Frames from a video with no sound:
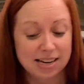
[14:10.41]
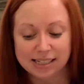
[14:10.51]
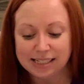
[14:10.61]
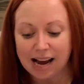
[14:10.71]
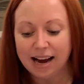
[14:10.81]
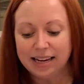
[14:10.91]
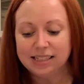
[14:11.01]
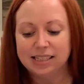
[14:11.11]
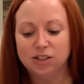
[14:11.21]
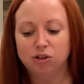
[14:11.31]

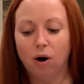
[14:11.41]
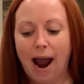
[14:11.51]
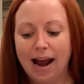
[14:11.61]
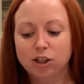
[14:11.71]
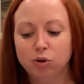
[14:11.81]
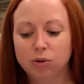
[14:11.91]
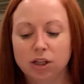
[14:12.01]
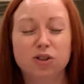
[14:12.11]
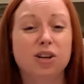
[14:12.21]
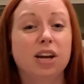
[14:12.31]
scientists are actually
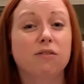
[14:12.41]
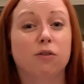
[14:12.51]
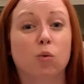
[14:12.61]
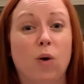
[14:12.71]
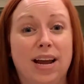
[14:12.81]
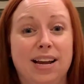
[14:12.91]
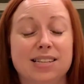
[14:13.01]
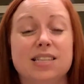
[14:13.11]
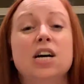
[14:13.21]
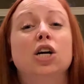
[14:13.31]
looking for ways